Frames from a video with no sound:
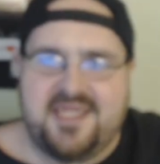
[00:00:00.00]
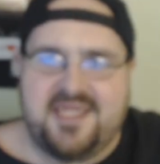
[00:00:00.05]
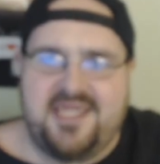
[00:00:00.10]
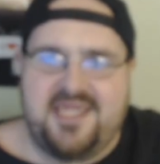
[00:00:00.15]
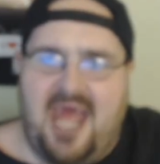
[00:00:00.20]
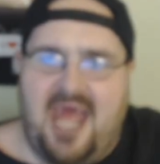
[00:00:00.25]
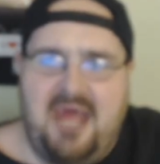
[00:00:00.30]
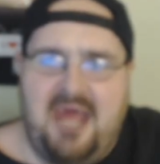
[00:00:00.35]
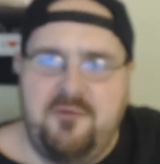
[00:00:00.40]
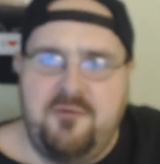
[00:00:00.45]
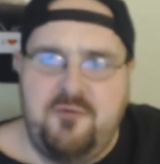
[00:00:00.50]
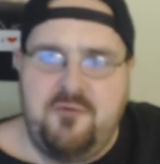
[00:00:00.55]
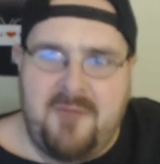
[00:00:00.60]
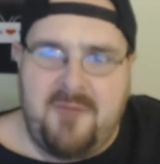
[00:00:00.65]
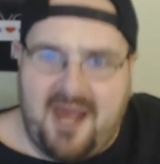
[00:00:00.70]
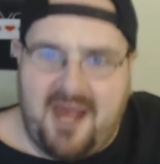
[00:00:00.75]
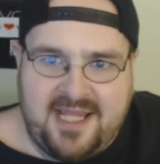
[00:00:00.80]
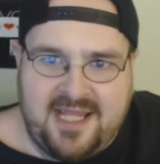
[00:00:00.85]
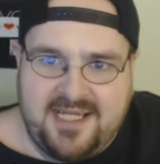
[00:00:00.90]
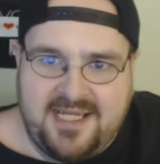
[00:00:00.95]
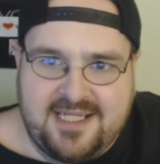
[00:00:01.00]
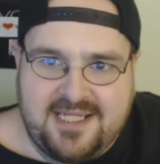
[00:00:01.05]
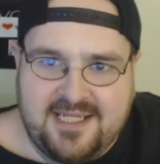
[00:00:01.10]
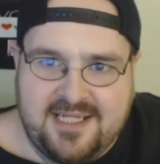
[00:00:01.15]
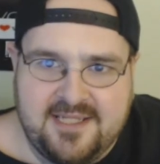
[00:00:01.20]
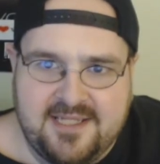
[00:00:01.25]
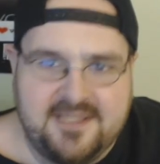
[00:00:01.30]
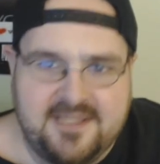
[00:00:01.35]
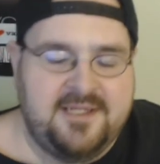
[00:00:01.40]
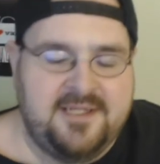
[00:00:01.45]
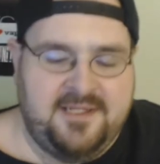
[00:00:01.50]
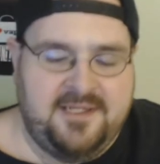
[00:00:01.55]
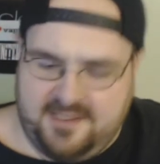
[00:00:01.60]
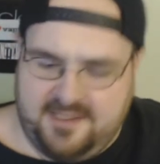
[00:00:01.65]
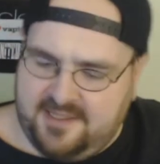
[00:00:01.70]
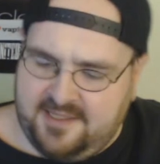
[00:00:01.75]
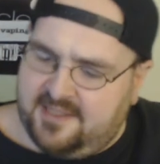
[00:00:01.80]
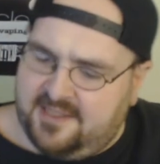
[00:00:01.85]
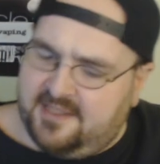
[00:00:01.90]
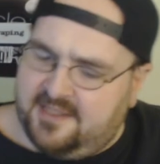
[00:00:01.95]
It's dynamite!
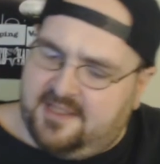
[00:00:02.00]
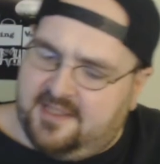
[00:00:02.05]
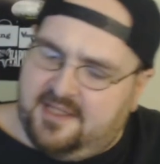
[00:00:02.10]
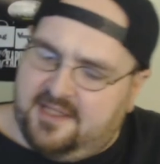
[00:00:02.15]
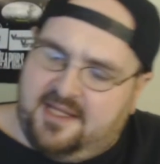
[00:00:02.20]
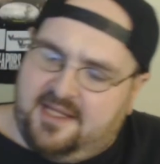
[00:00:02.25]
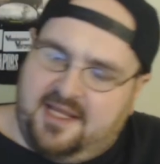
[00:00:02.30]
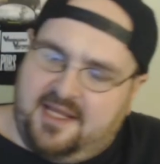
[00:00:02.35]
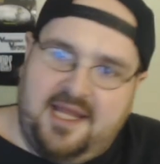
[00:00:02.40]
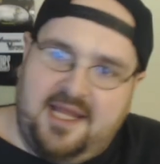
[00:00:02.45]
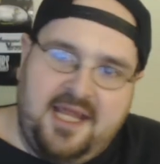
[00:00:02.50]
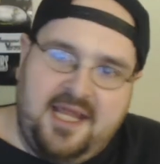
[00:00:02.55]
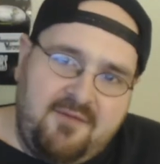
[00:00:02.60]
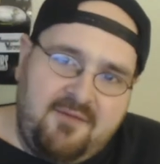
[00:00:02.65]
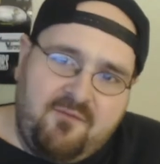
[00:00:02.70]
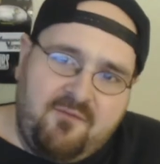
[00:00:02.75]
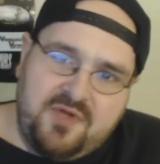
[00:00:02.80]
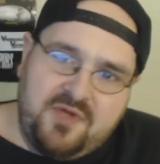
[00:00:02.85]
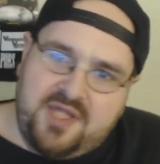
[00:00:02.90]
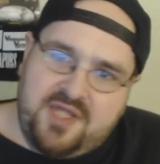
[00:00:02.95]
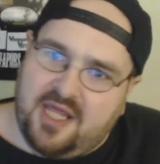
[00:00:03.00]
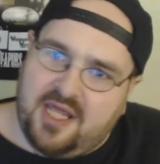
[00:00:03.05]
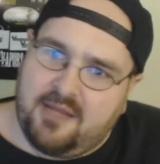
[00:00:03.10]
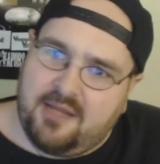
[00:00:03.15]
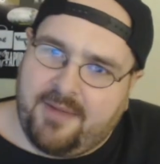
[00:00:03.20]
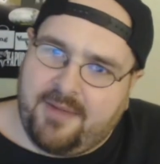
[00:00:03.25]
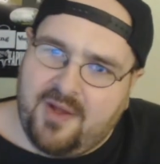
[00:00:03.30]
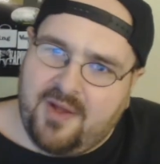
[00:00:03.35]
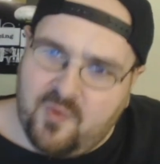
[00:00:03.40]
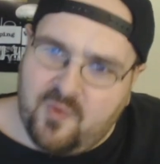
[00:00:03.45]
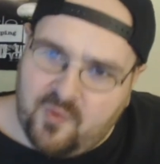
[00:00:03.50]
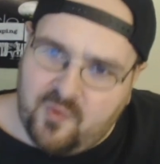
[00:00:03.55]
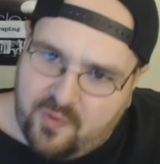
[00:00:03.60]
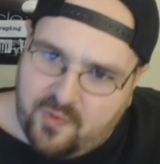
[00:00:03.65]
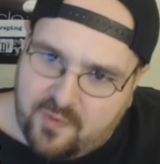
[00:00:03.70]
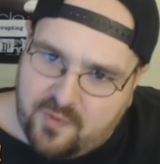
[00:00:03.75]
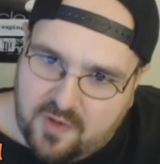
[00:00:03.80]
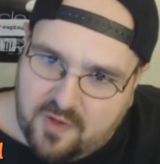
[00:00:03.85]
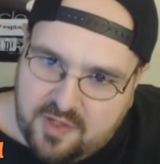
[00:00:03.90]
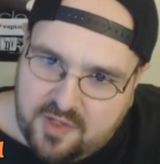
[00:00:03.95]
And every time I
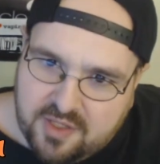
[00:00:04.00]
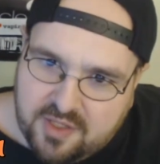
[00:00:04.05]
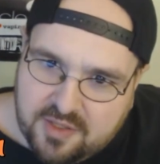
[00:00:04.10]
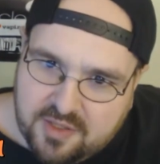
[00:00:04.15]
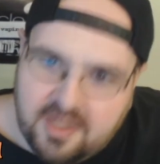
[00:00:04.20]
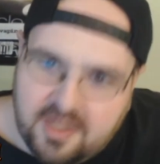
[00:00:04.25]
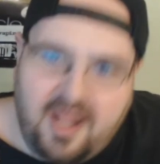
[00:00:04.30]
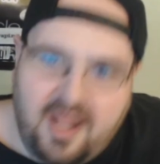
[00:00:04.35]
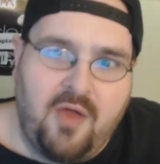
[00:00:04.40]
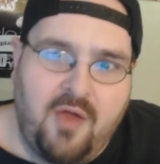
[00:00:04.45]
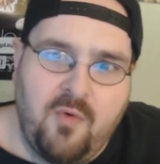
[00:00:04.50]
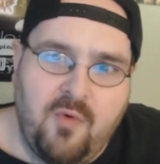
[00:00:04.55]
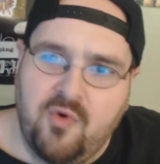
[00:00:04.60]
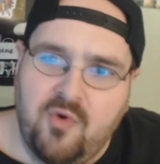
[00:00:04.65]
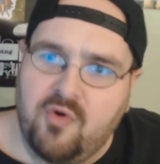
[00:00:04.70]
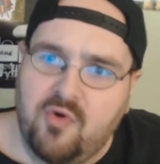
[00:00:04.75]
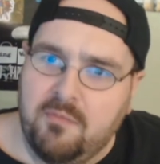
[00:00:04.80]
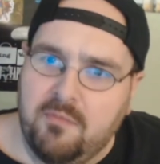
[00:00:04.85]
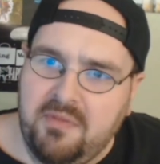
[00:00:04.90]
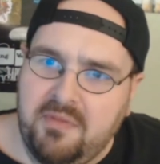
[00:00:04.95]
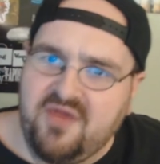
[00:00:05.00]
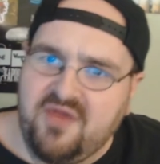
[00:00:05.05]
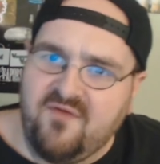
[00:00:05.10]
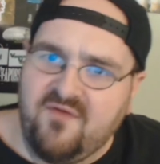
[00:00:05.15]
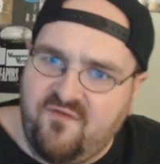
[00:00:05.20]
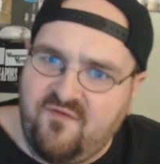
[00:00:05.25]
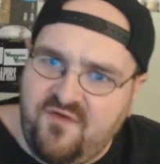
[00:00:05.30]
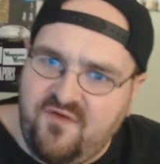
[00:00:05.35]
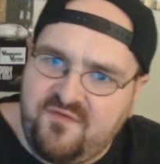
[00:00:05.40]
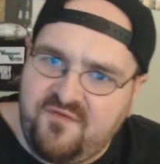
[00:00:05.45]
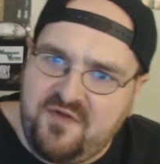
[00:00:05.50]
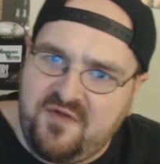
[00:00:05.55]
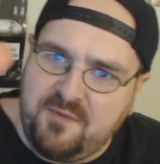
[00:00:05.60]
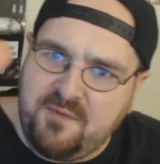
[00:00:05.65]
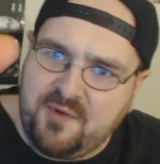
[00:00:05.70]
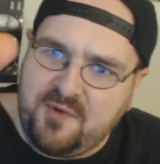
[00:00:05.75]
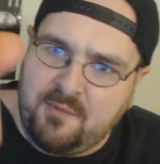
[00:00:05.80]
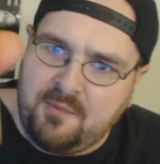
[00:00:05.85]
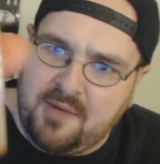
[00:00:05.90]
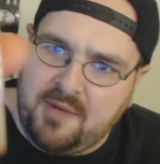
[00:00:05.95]
order it, I order a big
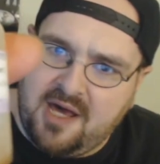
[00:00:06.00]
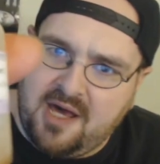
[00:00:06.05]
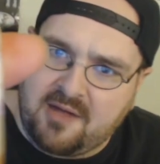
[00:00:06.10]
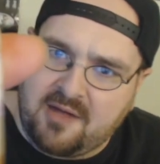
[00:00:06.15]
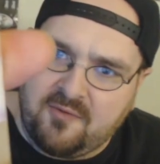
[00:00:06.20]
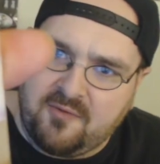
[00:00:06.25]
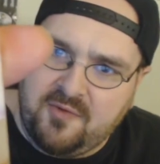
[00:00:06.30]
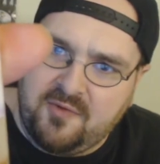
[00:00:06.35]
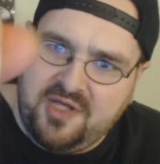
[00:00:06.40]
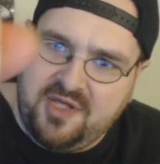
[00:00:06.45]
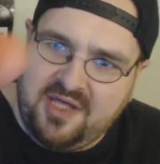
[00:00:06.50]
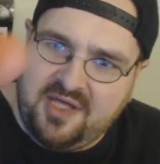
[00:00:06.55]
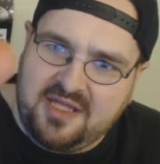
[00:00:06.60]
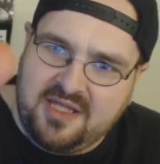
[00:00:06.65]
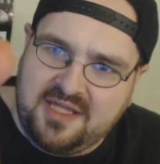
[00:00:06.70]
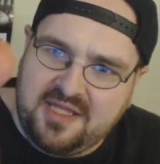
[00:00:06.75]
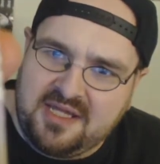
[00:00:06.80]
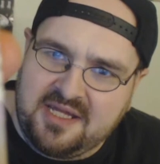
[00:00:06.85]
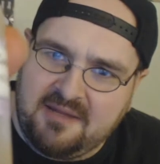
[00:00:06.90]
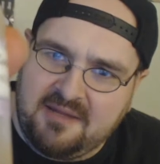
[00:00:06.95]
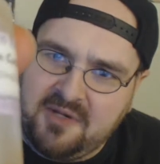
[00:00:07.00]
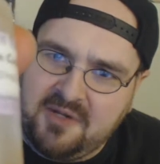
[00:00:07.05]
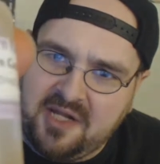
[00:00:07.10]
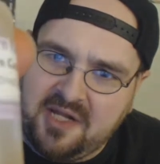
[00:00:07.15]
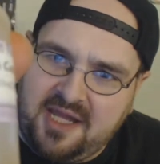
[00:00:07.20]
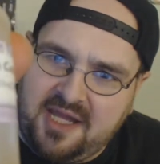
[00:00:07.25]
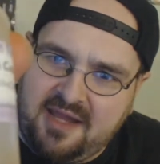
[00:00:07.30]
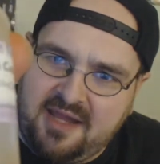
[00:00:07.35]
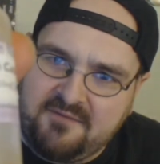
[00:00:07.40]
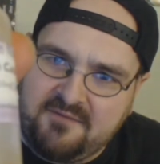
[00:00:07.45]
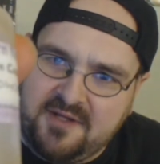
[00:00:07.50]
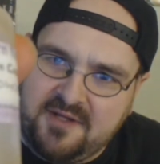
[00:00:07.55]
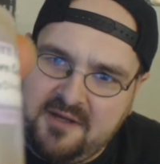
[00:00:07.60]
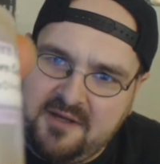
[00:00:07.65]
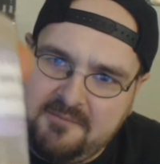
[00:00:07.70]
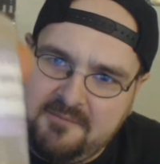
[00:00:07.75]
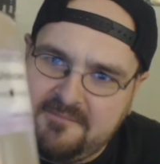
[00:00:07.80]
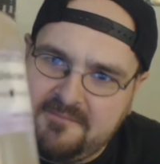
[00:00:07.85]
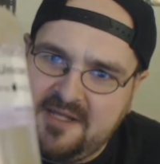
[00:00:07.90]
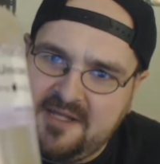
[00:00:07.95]
50ml bottle. Well, I think I'm going to have to
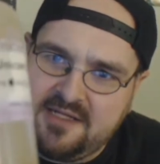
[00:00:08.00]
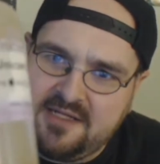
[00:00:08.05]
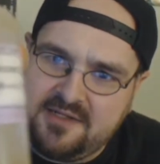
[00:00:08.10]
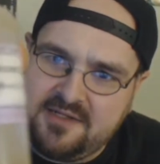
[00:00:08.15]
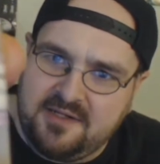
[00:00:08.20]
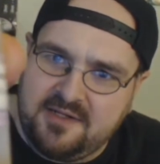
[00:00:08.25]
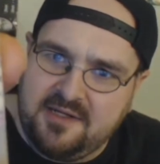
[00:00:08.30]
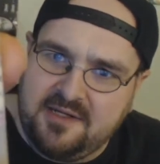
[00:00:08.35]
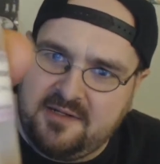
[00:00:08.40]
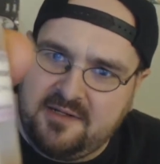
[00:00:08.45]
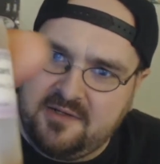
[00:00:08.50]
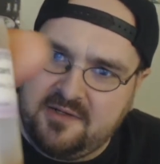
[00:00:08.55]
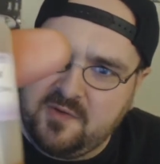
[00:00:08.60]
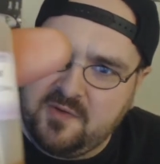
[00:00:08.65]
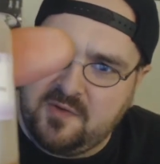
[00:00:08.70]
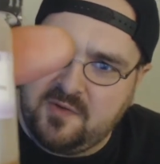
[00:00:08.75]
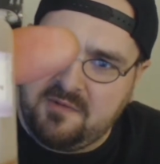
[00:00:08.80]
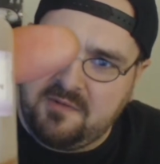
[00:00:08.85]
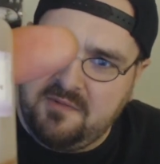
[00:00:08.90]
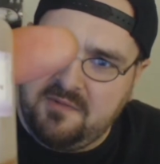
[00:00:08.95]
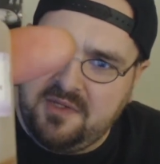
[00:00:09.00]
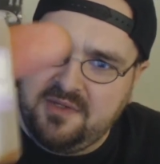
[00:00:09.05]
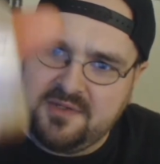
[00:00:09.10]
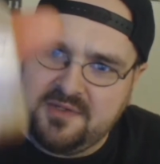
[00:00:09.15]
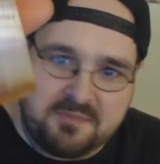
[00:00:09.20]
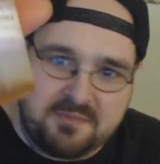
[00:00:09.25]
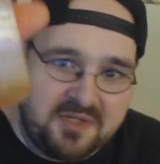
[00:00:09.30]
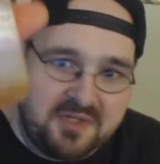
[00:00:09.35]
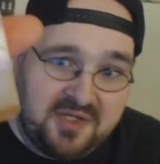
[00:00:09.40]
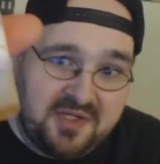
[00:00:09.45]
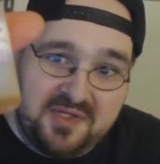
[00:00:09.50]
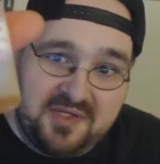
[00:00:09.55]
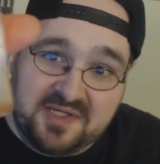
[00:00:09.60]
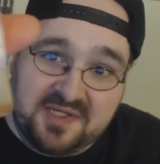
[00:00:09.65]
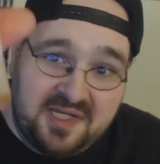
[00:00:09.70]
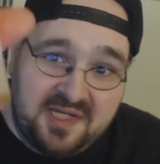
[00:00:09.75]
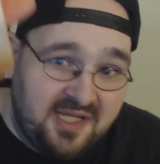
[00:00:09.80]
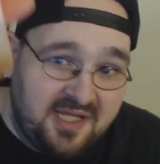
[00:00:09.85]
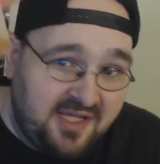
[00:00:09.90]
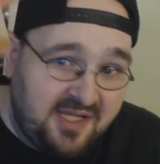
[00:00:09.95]
up that to 120ml
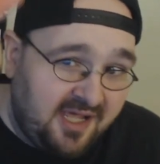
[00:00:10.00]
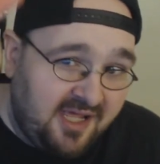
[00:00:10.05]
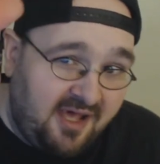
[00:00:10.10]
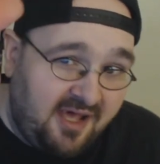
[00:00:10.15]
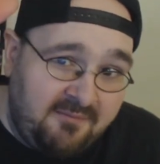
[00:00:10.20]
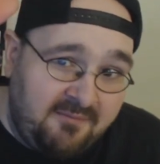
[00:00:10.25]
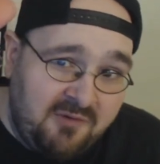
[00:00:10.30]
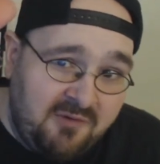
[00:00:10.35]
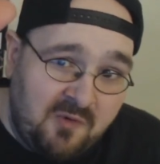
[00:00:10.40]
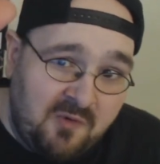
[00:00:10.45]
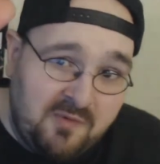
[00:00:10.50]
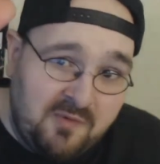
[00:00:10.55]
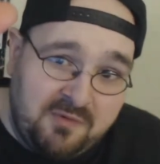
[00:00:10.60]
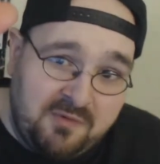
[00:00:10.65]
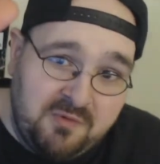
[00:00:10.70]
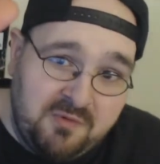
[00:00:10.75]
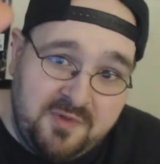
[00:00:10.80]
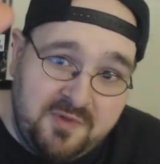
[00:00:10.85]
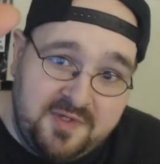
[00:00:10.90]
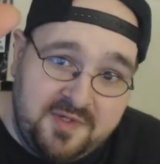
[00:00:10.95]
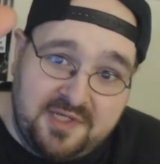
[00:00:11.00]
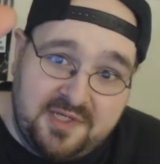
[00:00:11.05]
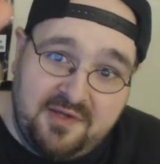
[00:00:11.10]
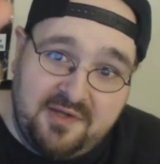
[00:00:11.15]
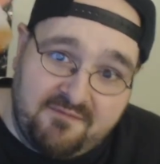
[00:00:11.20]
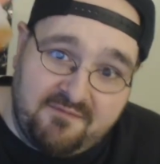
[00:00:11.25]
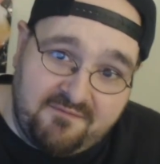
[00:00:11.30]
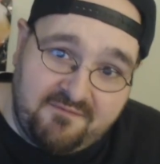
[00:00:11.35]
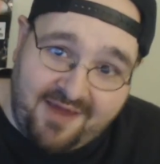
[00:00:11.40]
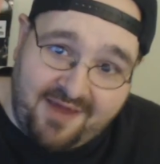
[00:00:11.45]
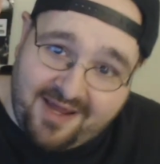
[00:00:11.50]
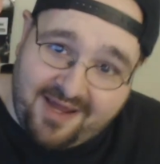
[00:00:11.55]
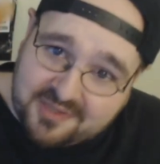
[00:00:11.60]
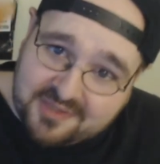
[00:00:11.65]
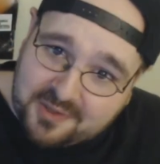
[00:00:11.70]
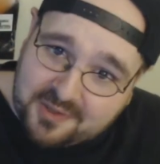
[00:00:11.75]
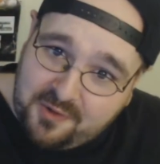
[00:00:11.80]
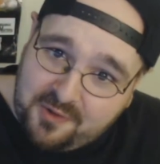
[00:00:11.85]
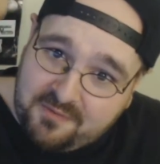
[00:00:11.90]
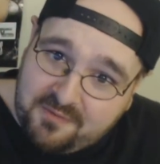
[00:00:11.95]
because I'm going through this stuff
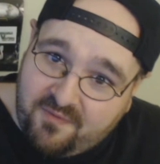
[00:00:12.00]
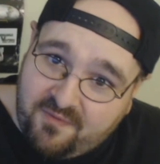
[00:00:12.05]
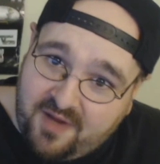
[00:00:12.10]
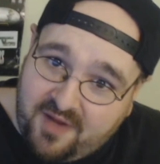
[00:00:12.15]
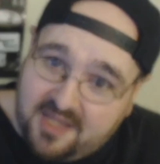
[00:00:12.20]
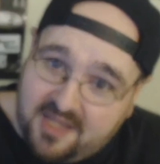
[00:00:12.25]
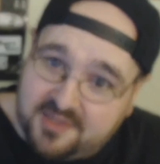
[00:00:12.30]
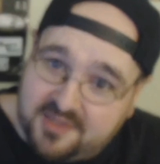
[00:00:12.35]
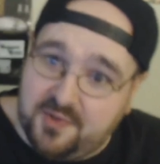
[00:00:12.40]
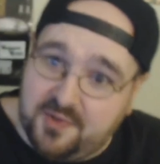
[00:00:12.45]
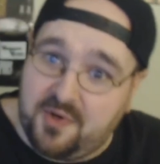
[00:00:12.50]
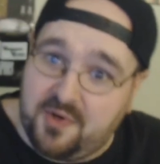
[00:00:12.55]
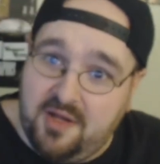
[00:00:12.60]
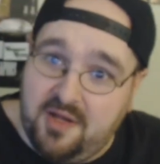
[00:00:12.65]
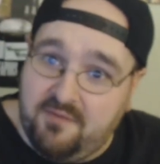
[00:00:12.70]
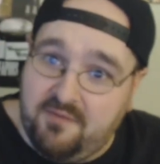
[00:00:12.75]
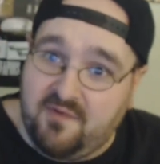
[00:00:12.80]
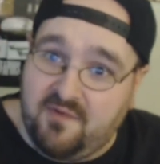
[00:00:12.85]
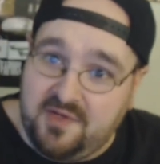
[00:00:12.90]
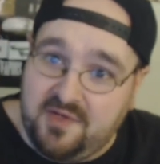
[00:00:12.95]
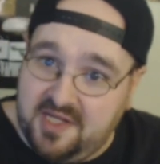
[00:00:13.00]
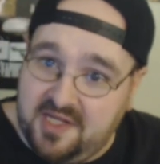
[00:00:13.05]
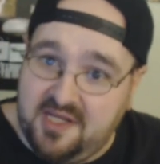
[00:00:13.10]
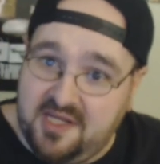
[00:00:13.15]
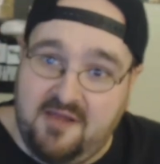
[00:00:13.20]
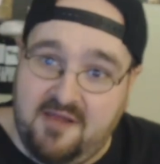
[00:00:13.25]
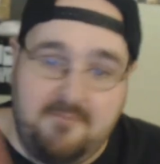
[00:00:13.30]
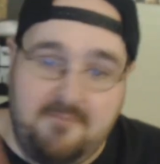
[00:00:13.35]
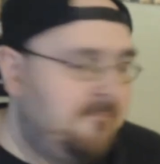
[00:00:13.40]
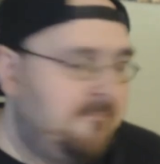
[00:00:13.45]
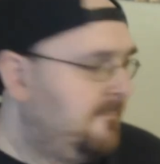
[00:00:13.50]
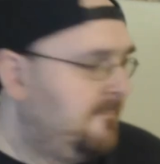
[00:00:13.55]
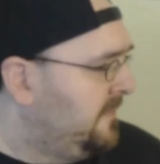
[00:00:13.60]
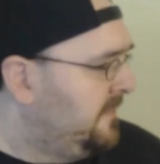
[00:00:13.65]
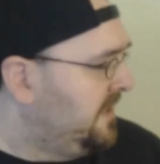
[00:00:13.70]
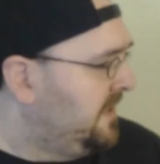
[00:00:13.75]
faster and faster every time.